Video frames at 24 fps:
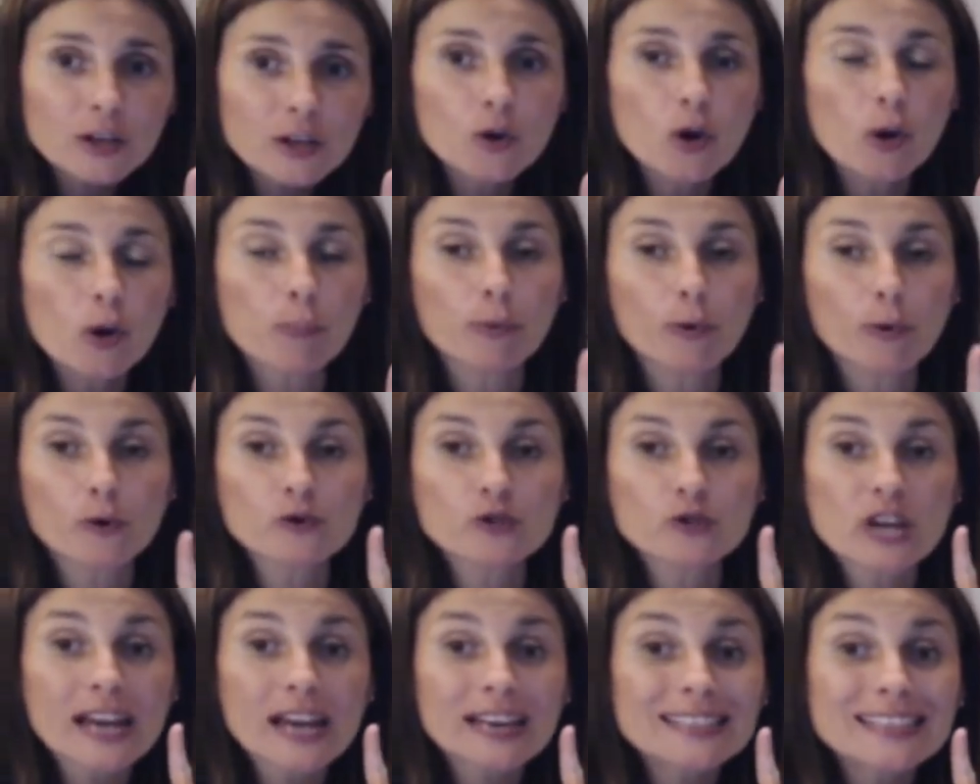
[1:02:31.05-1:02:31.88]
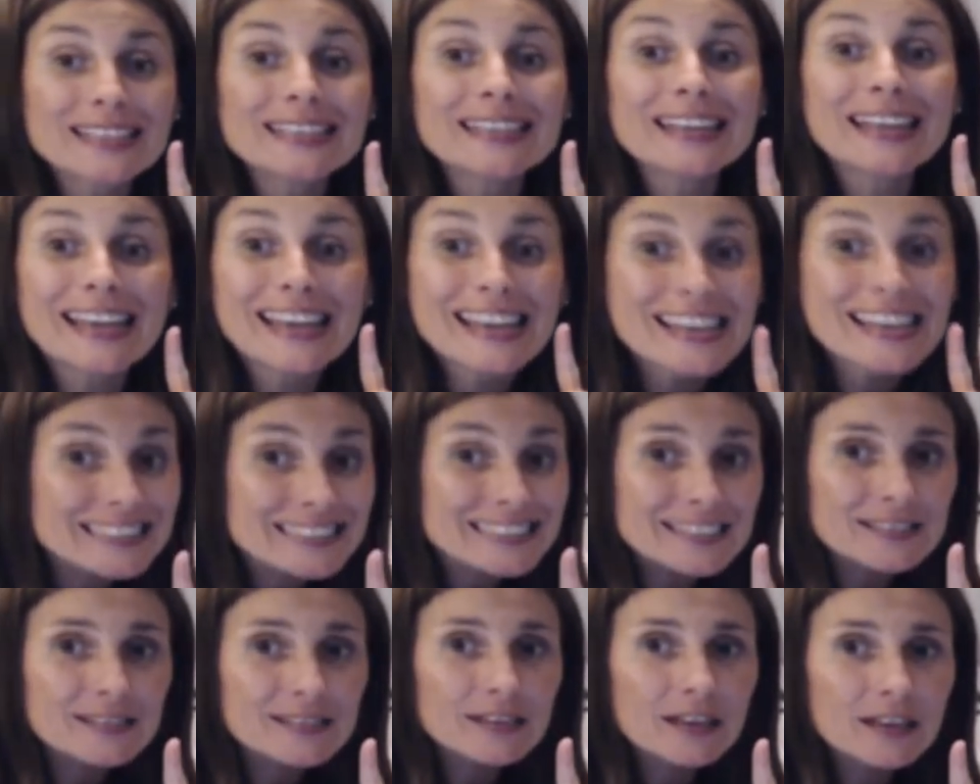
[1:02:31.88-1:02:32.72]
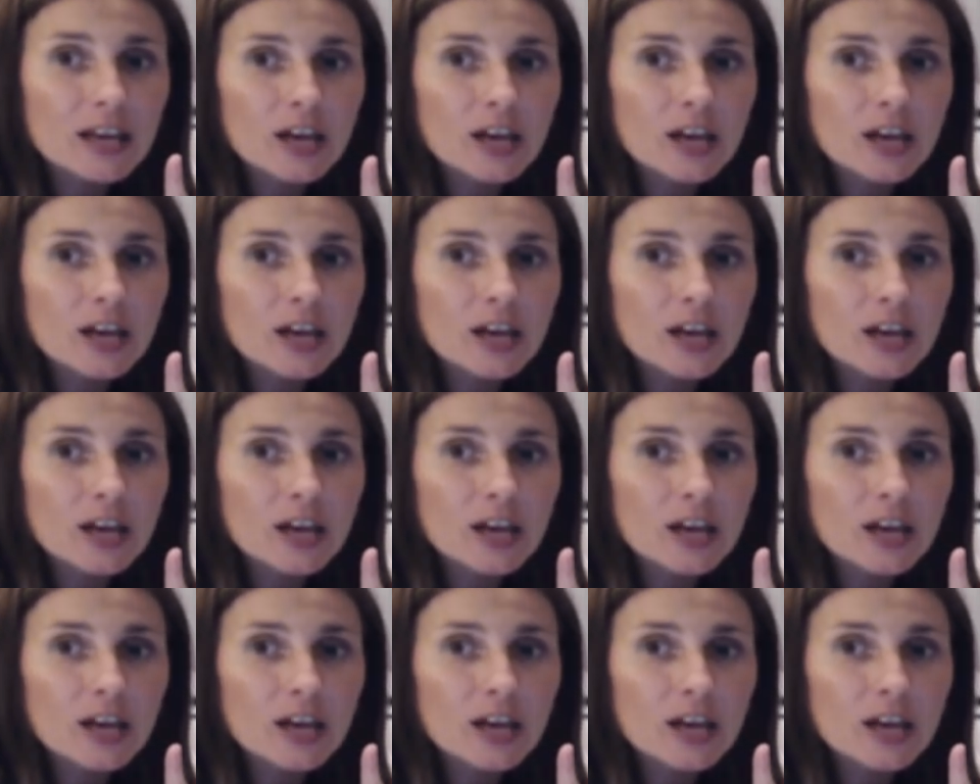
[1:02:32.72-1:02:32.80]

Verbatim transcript: you're projecting it,